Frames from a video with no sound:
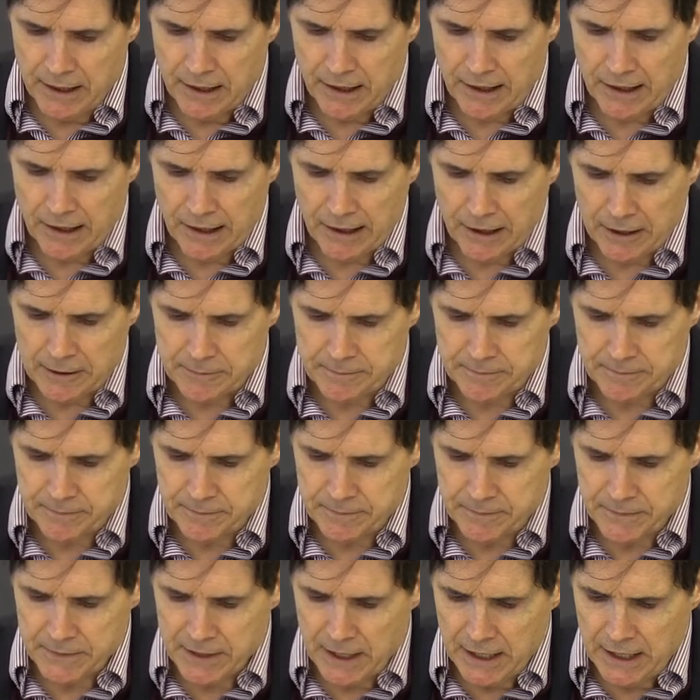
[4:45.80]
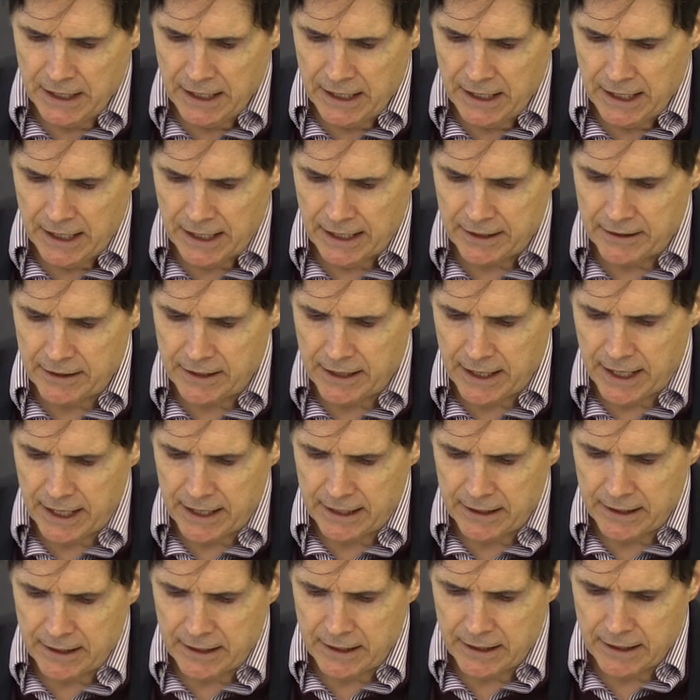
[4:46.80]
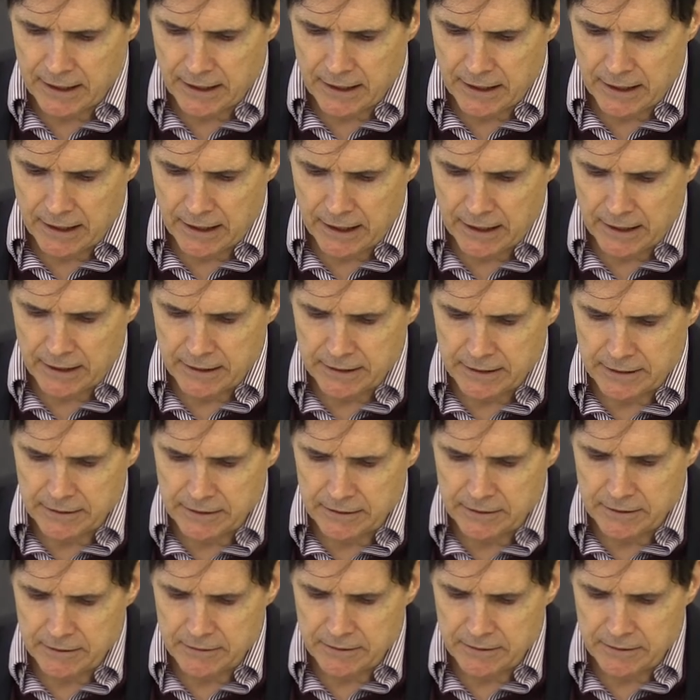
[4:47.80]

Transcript: Um, and then uh,